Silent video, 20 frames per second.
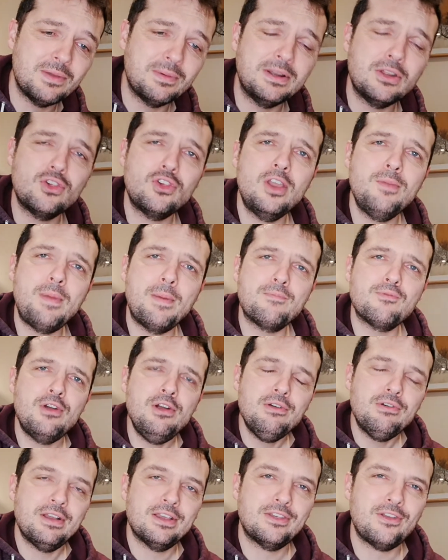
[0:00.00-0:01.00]
I'm going to show my
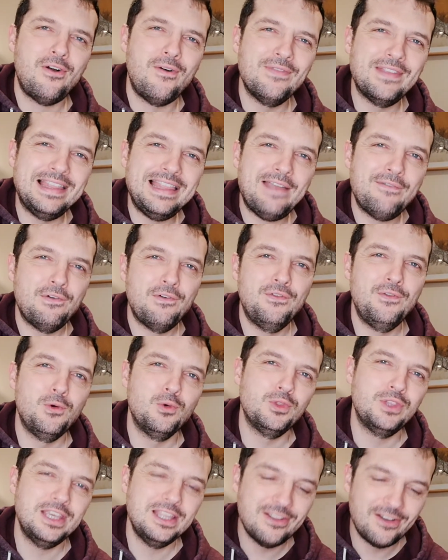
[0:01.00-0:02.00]
progress on the level
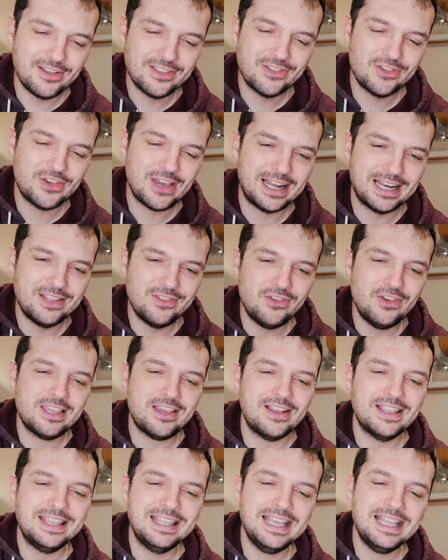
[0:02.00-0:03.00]
49
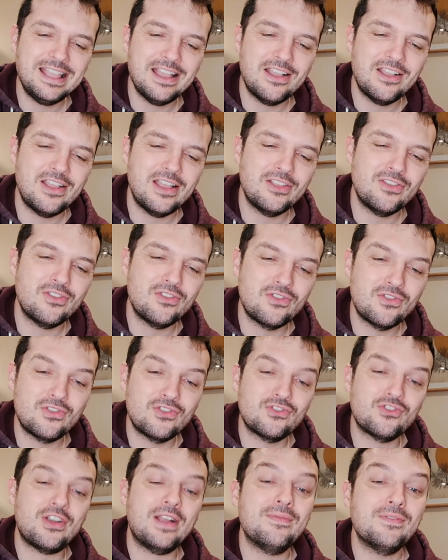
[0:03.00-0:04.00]
challenges. I did
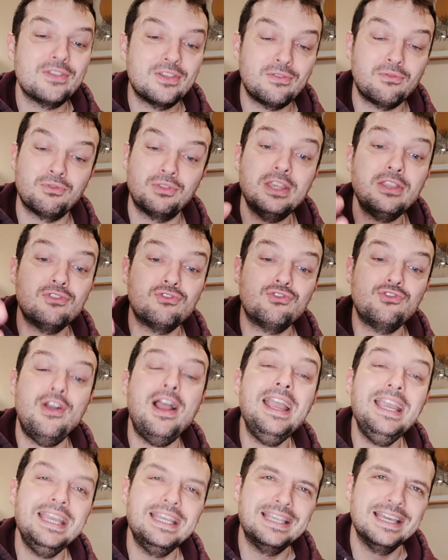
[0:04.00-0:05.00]
trans or did
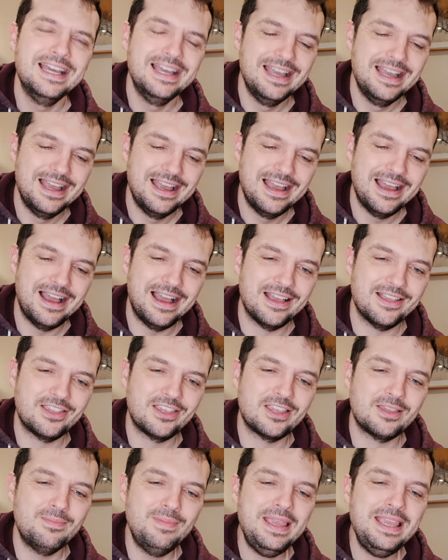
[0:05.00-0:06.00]
trade a
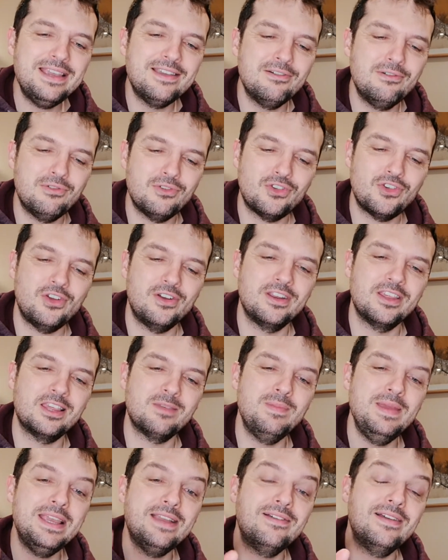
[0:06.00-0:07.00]
Smeargle, shiny
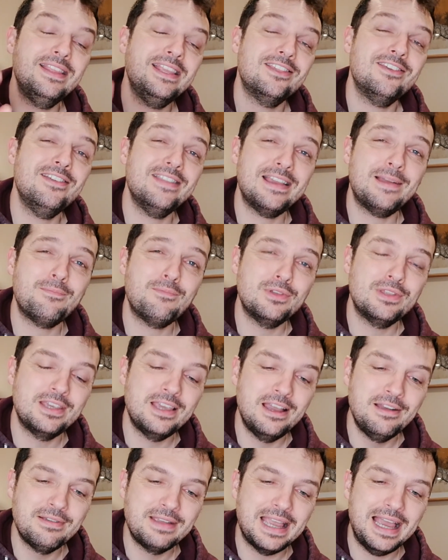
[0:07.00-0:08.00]
Smeargle, and it turned out
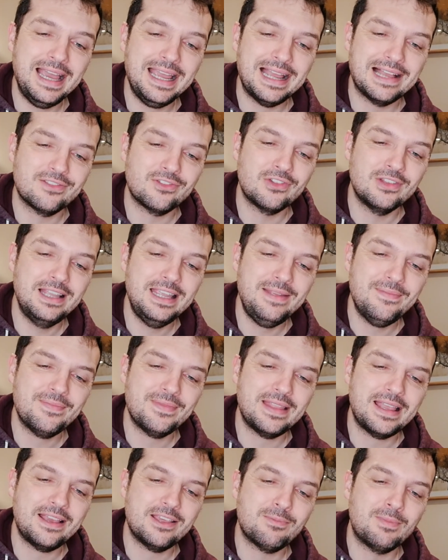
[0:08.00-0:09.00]
pretty okay actually.
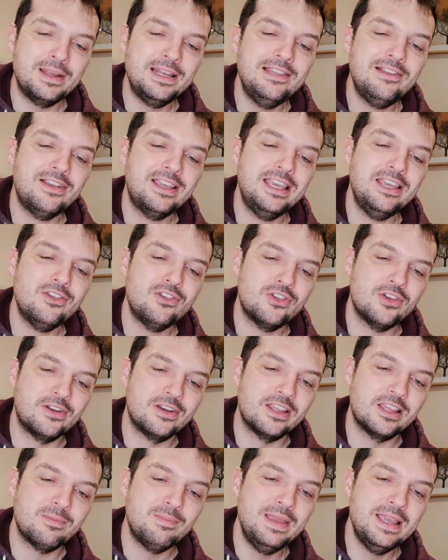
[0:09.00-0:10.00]
That is my lucky
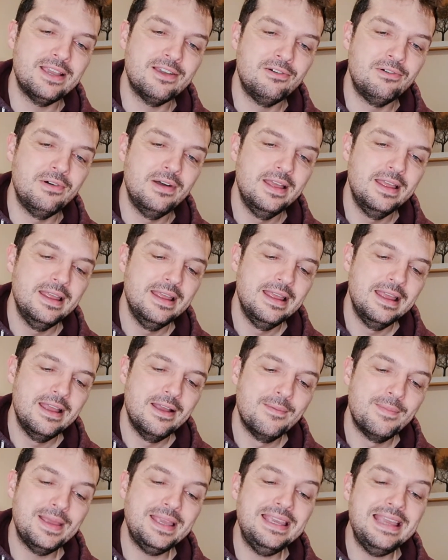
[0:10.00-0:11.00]
shiny Smeargle.
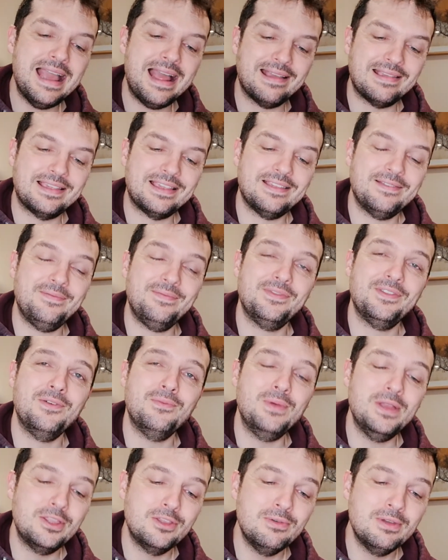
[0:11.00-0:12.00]
Yes,
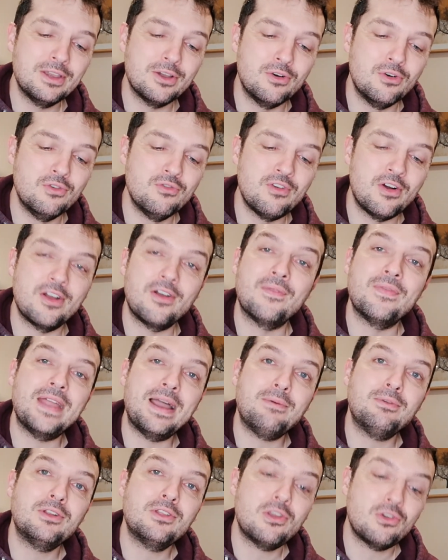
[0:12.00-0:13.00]
we're doing all right on
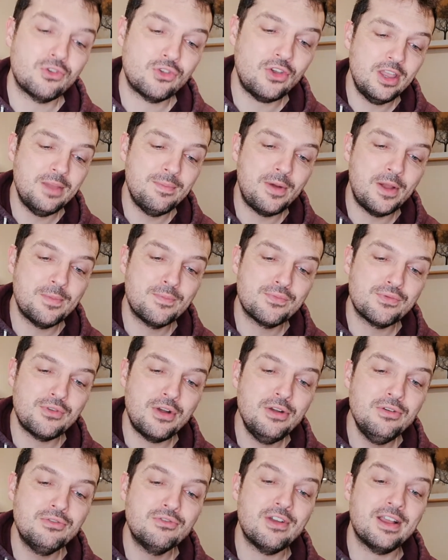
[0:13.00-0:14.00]
that one. I'll you my
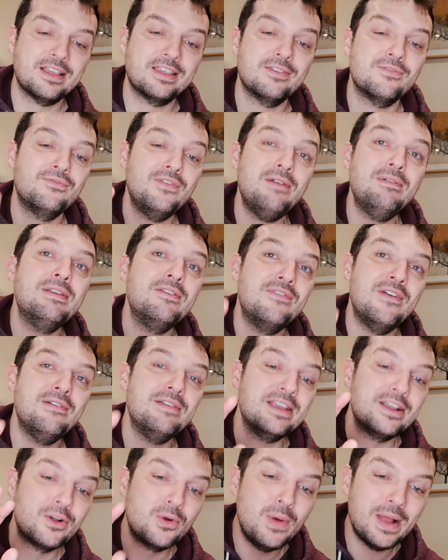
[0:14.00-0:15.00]
progress very,
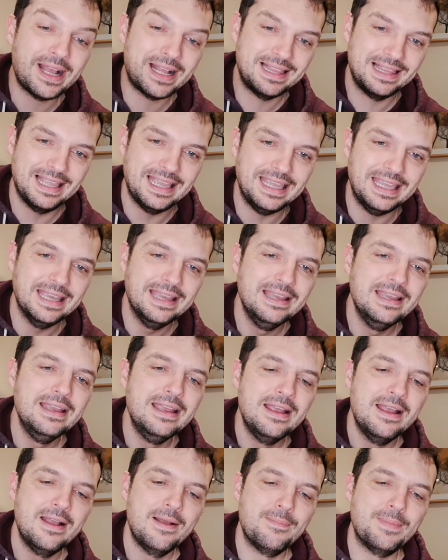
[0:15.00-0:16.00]
very quickly
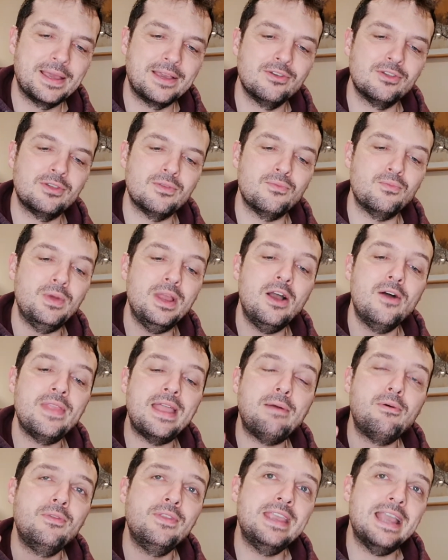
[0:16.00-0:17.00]
because we are
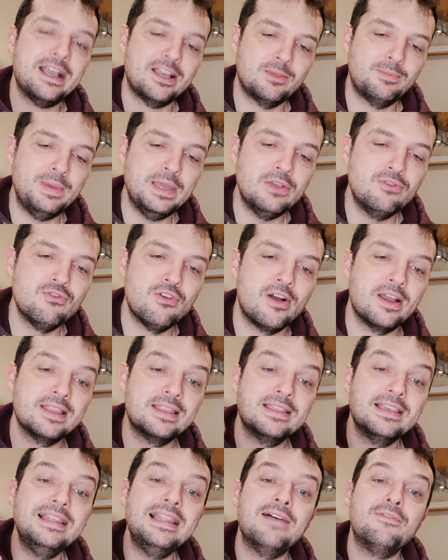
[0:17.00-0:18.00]
now on the XP
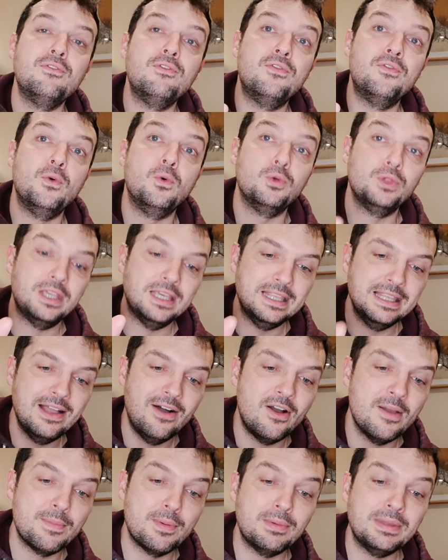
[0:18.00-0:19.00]
grind to level
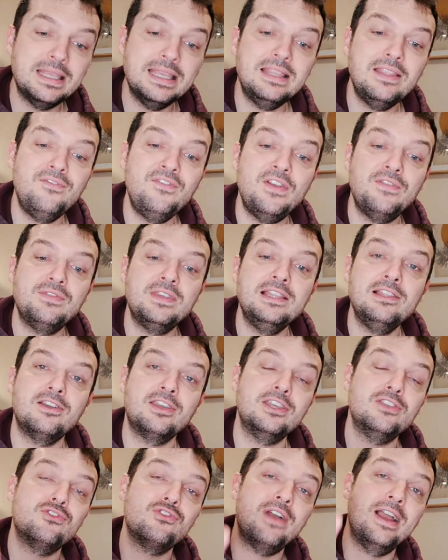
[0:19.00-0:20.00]
49. But we did the 50
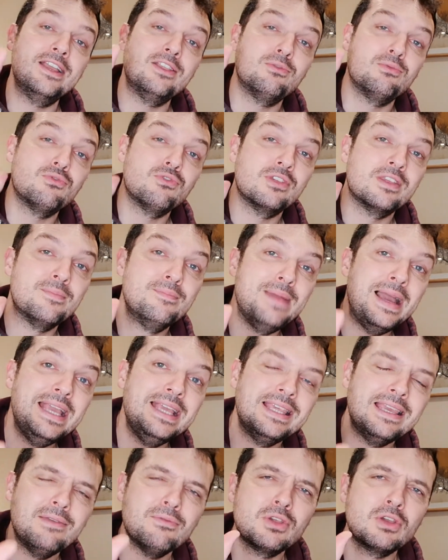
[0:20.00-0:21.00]
lucky trades, which was
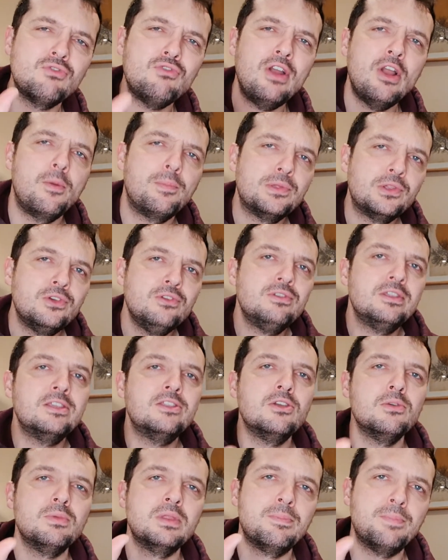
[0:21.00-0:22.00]
amazing. It was a great opportunity
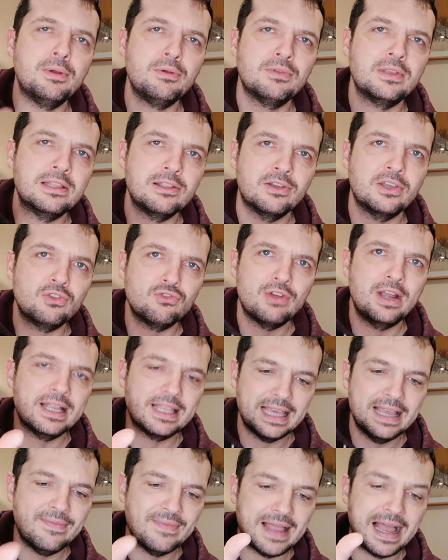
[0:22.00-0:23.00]
to do the boosted lucky
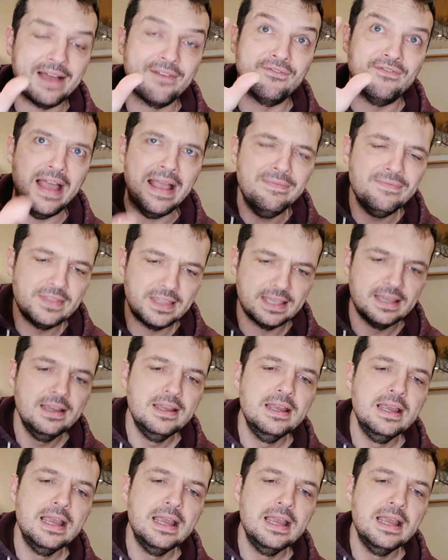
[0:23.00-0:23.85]
trades in that event.